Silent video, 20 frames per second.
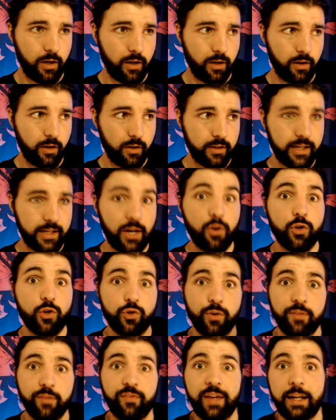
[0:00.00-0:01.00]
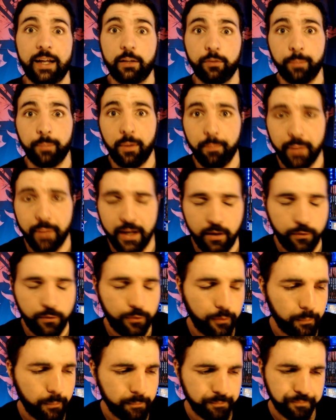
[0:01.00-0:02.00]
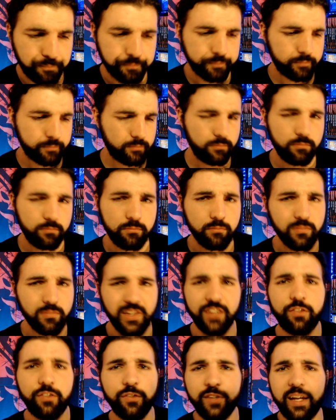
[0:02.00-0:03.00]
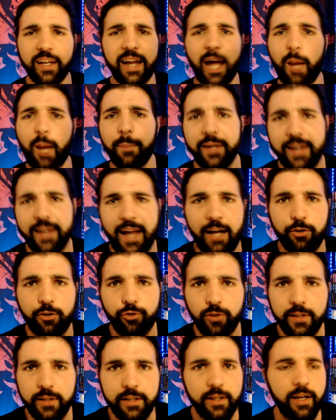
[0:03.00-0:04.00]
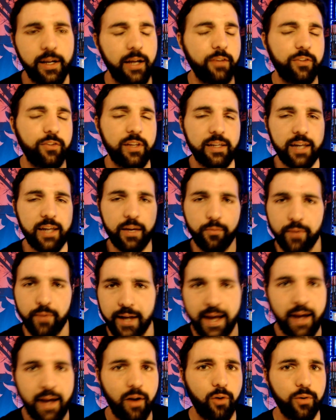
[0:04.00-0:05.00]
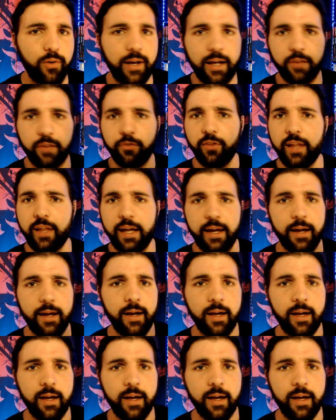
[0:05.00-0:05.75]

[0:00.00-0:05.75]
character advancement based, this is going to happen naturally as they gain renown, as they